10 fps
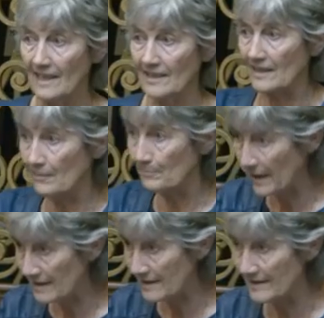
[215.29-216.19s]
that the
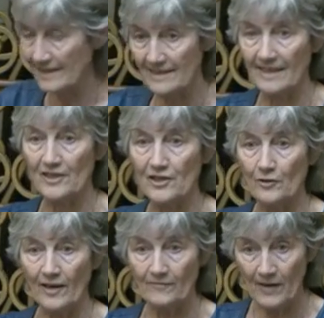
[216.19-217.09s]
policies that
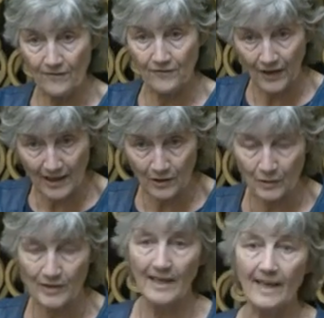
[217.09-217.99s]
you have
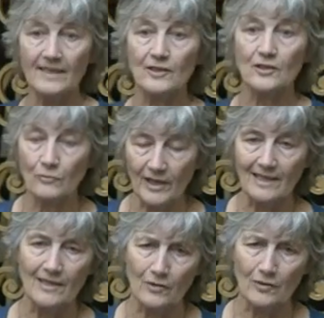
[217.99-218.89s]
followed has
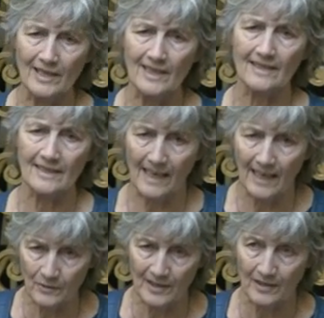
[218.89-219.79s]
directly created a
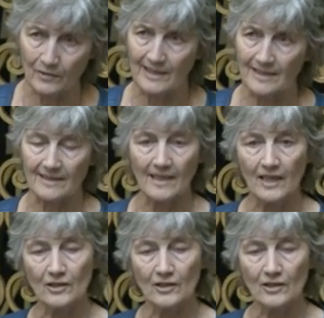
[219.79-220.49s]
housing crisis,